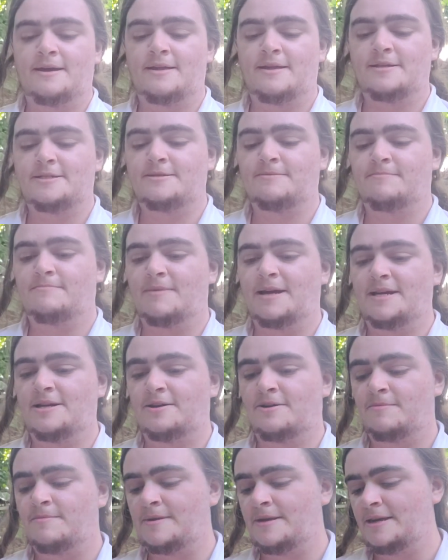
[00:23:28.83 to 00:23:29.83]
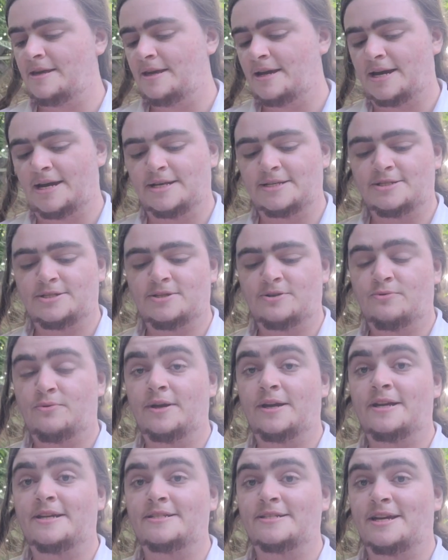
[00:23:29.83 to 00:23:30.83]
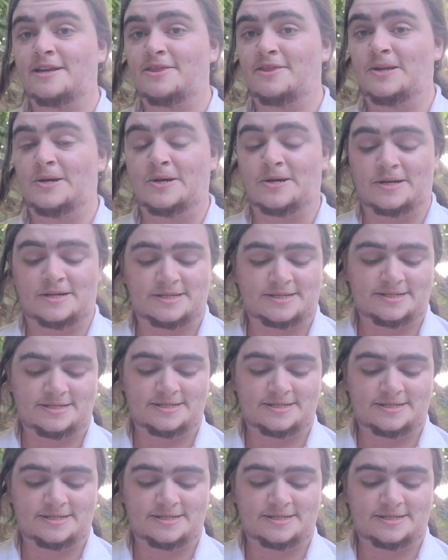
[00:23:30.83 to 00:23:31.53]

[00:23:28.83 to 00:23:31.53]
This might not be as quick as I thought,